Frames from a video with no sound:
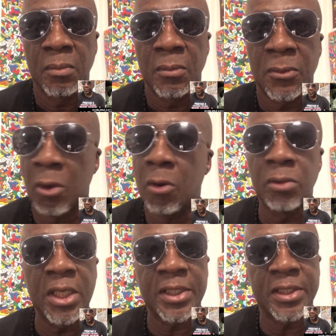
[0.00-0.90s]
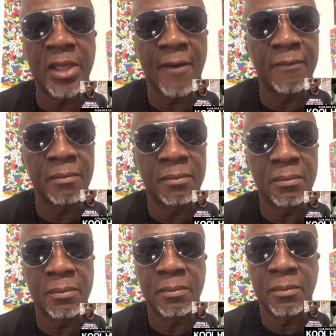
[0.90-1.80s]
It's a whole list of them.
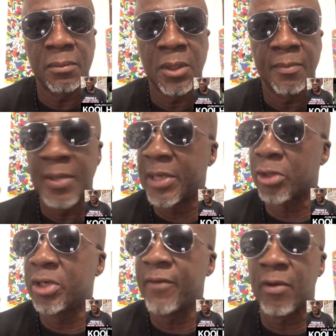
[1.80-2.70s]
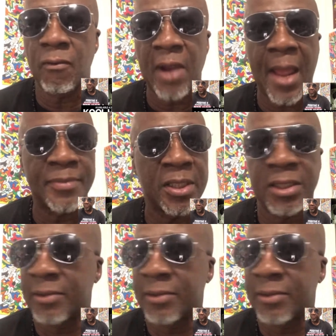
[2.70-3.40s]
People that couldn't even rap, so